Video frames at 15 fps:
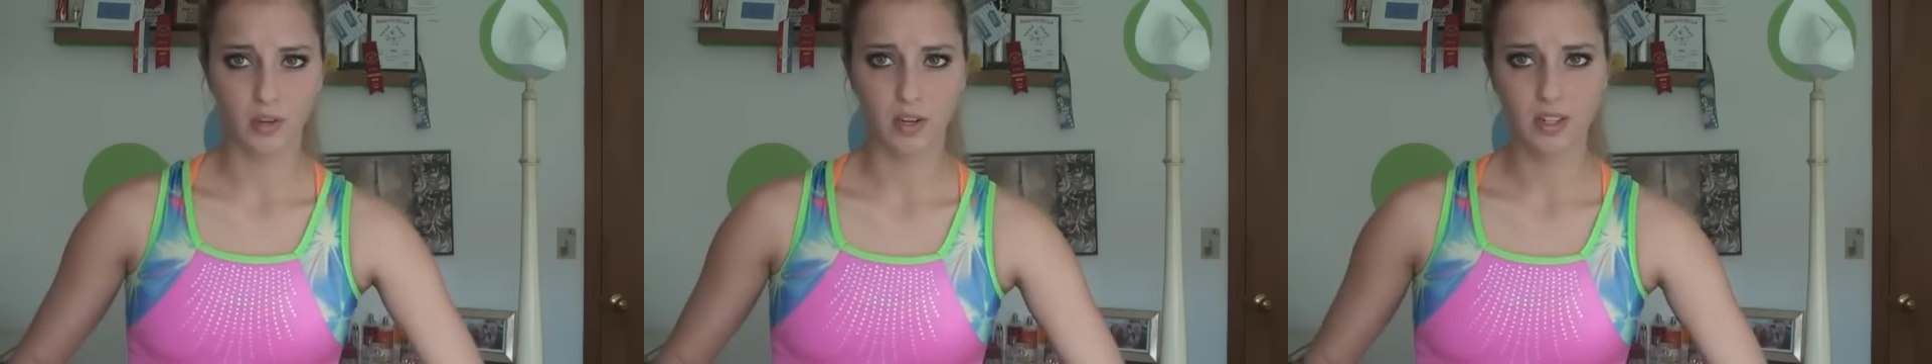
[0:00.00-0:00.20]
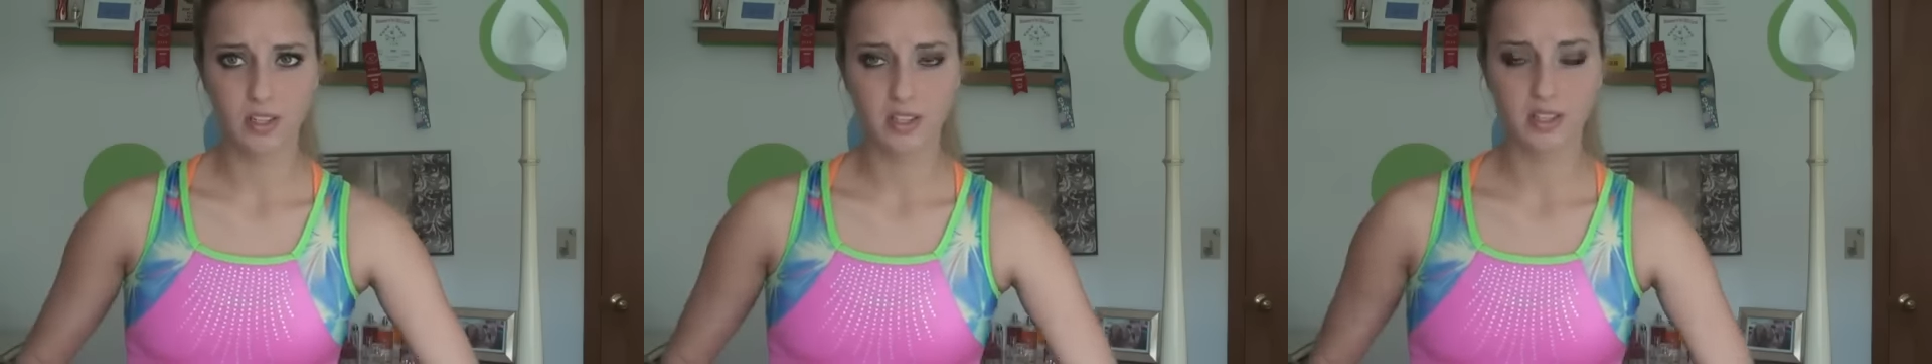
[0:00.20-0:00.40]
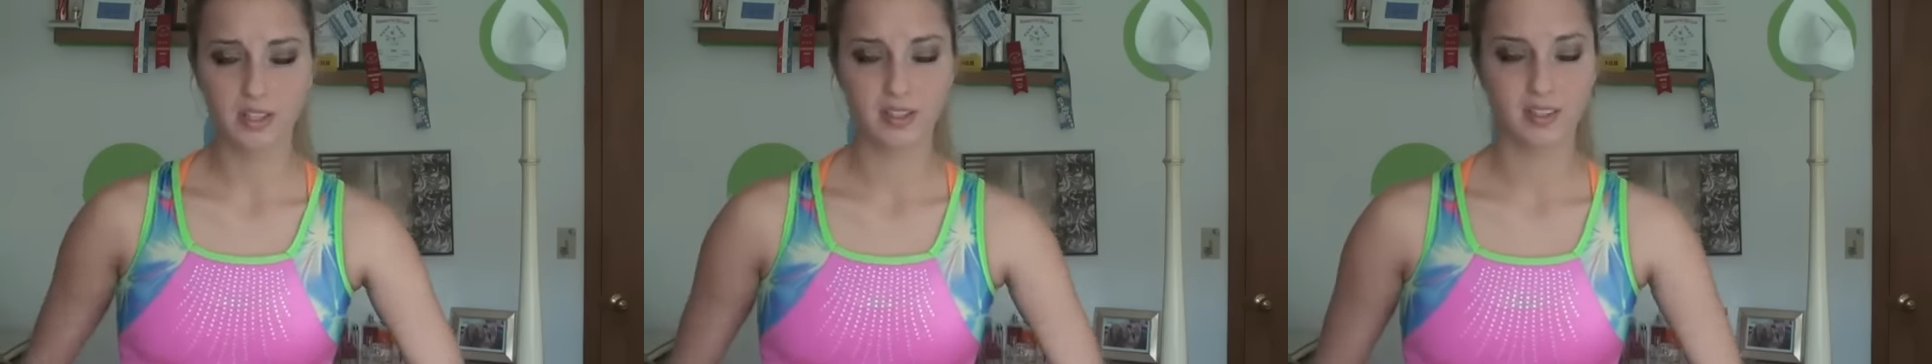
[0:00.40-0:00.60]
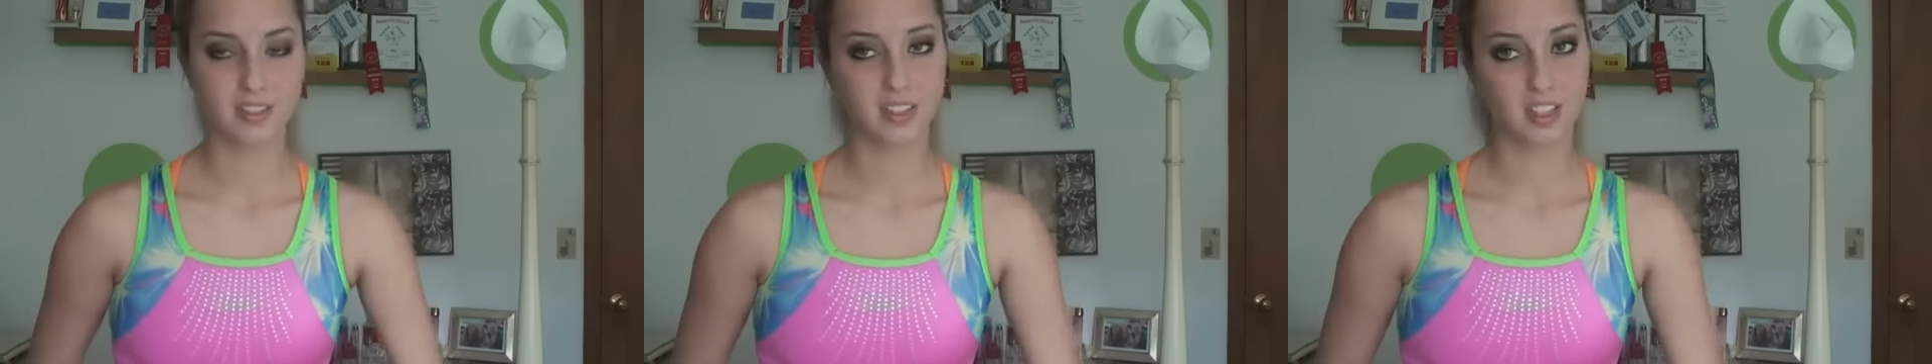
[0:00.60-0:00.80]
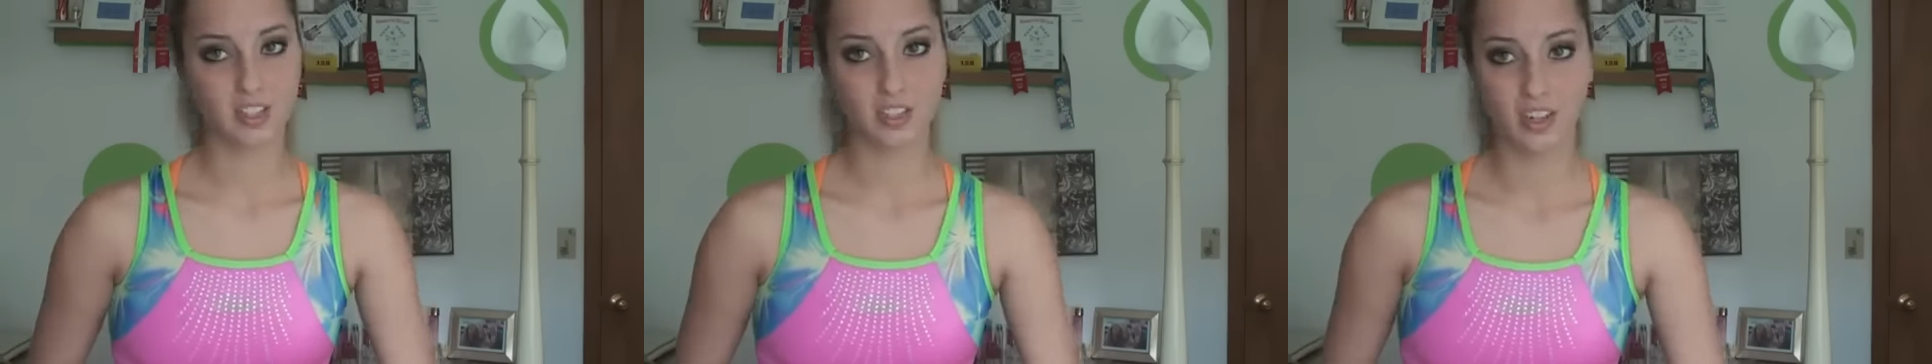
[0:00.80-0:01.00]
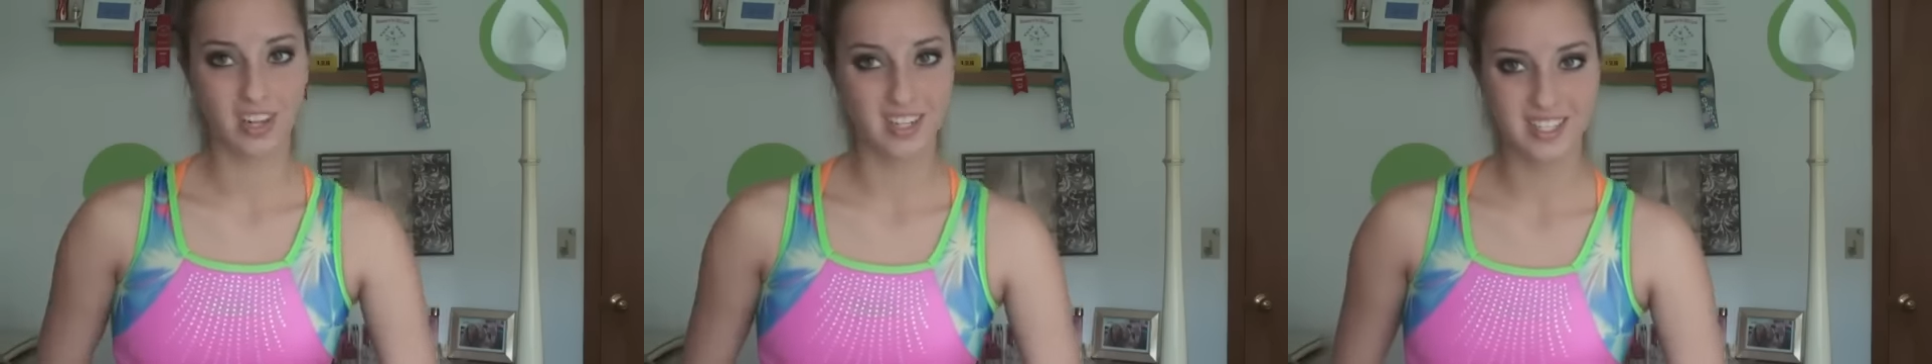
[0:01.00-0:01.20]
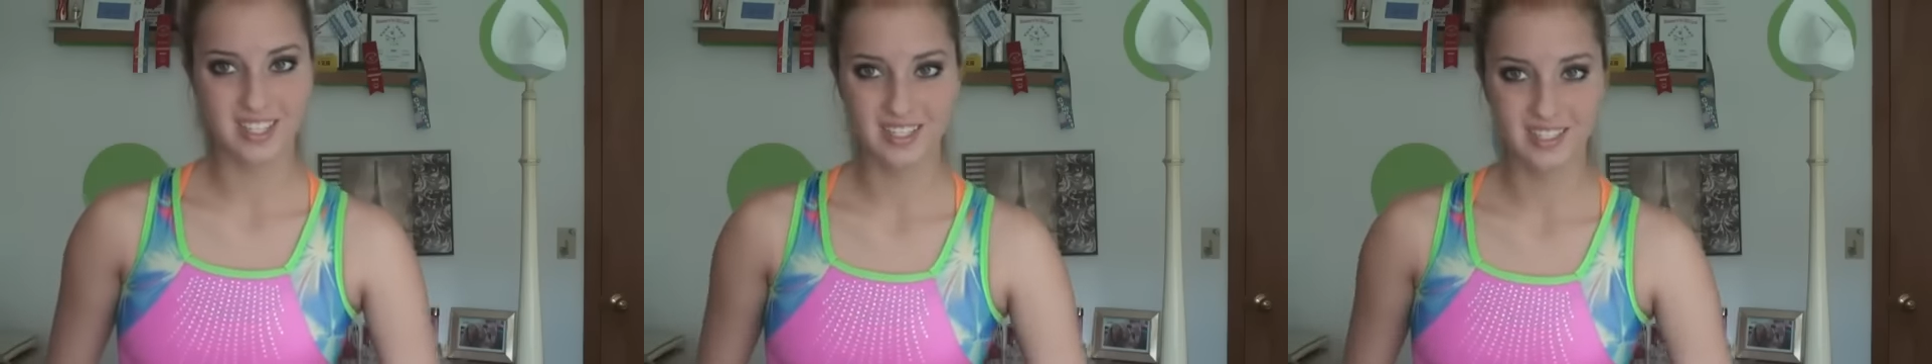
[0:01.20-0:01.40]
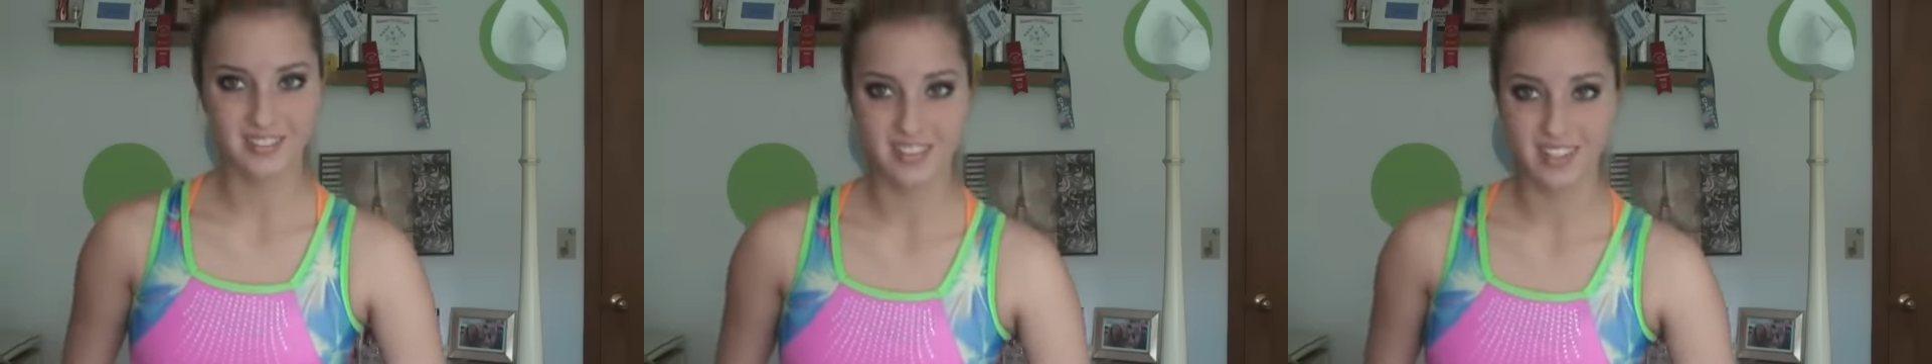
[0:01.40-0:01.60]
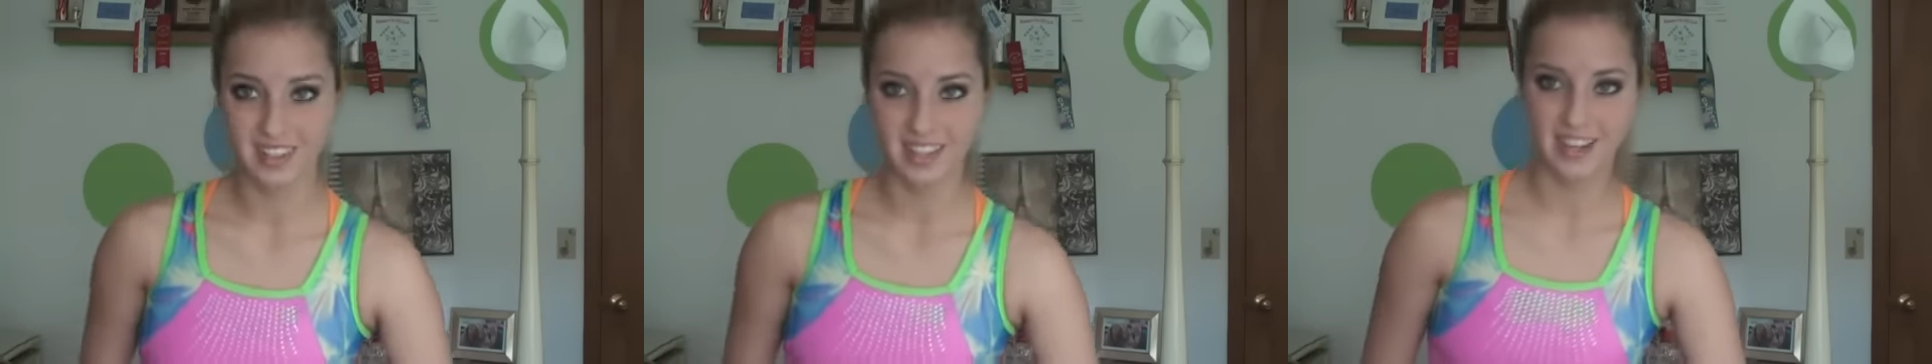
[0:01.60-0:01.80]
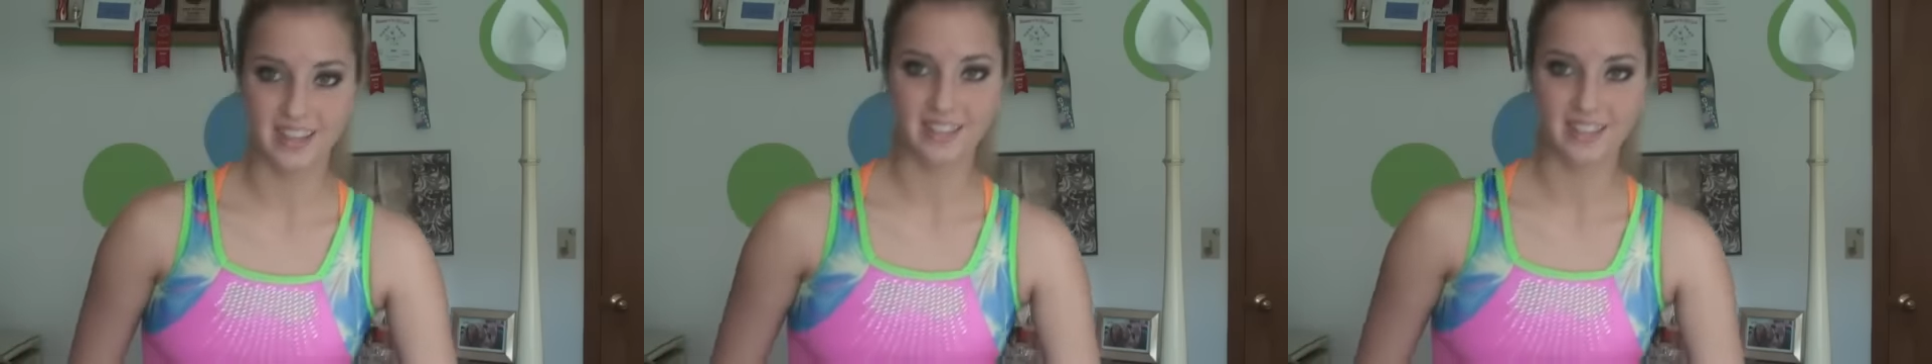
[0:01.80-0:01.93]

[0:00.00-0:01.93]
wrists. Just crazy stuff like